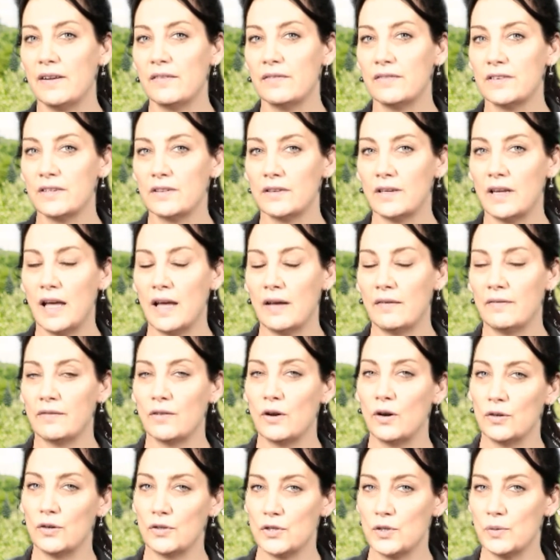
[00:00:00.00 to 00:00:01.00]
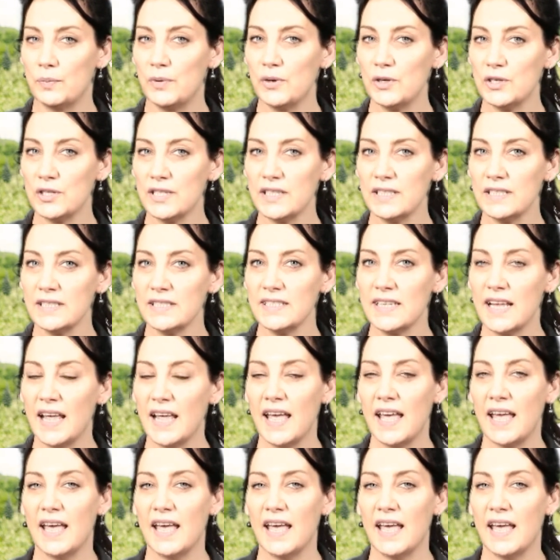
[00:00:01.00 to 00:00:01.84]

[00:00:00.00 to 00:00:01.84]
of contributions